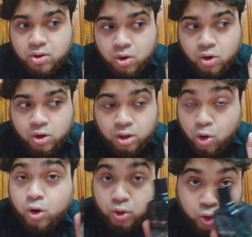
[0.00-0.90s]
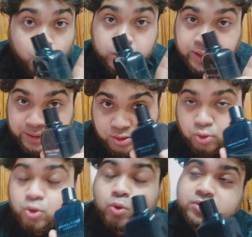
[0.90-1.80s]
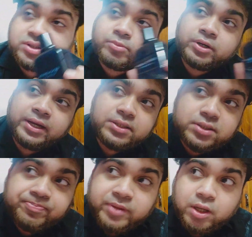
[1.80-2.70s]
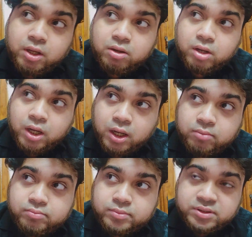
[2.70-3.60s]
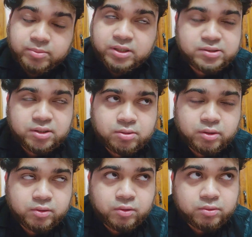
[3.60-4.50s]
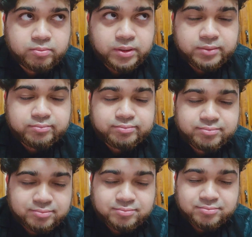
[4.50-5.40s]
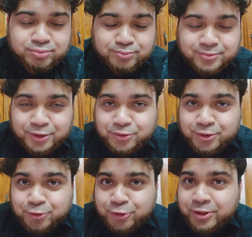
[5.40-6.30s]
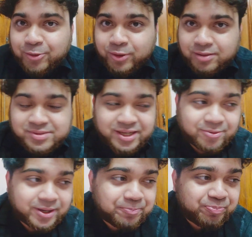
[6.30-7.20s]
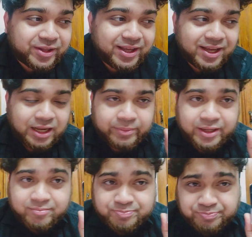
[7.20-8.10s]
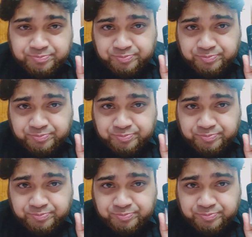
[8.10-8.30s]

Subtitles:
or cold nights, or cold summer nights. Summer nights are not cold, but you get what I'm saying, right? I mean,